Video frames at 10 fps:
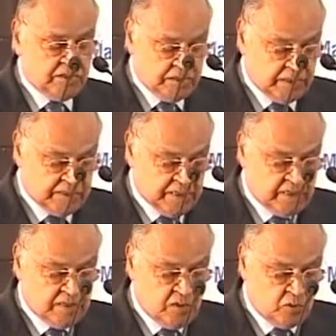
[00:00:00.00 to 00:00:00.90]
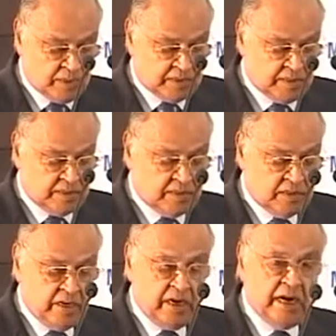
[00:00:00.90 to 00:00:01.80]
Its strategic
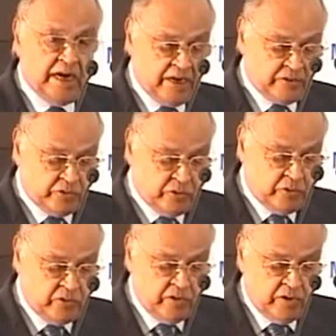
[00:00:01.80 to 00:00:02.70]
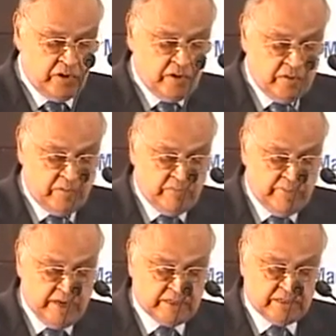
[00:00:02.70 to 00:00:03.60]
location also
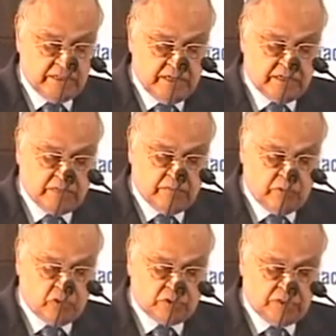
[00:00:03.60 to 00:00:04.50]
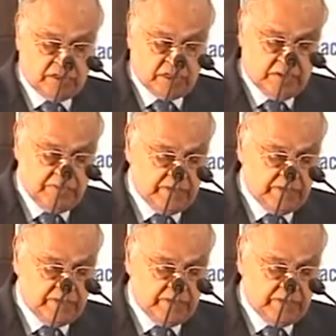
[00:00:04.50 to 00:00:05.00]
makes it the most